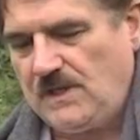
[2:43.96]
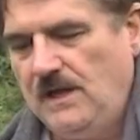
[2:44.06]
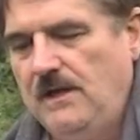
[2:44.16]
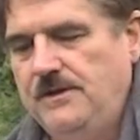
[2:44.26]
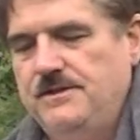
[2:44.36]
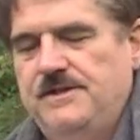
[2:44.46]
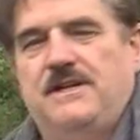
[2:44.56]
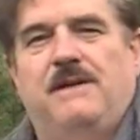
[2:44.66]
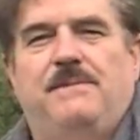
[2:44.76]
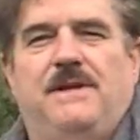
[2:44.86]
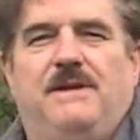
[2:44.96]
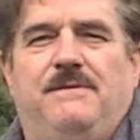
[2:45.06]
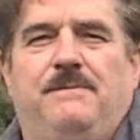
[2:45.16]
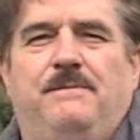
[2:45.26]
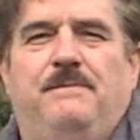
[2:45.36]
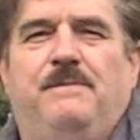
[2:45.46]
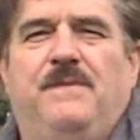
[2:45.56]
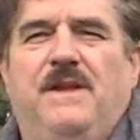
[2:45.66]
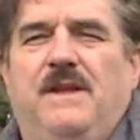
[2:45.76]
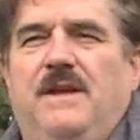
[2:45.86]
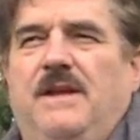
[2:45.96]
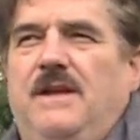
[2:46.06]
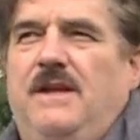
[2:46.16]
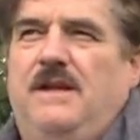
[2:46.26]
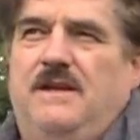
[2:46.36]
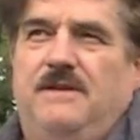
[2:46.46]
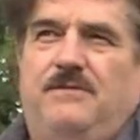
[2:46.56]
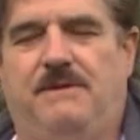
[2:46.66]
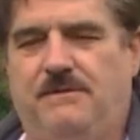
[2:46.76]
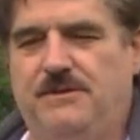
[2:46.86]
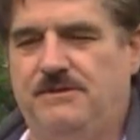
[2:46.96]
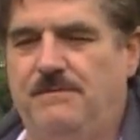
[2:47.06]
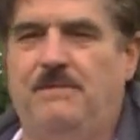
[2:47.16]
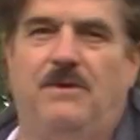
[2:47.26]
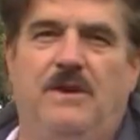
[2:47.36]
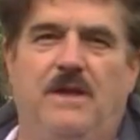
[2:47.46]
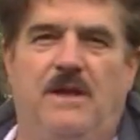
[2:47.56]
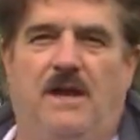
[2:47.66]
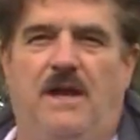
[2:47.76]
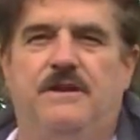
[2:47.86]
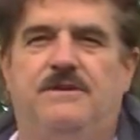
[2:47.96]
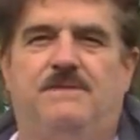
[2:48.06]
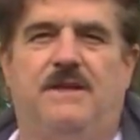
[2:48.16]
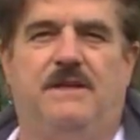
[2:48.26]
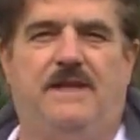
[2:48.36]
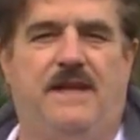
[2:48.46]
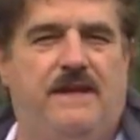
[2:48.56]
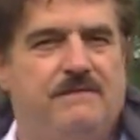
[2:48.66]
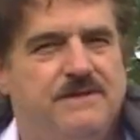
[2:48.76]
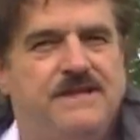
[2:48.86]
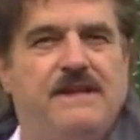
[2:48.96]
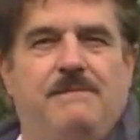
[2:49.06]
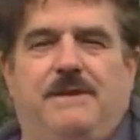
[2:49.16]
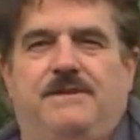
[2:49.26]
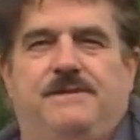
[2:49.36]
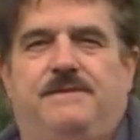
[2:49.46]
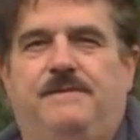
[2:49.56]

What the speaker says: I'll use a couple of them, because you remember, I use my canvas hammocks,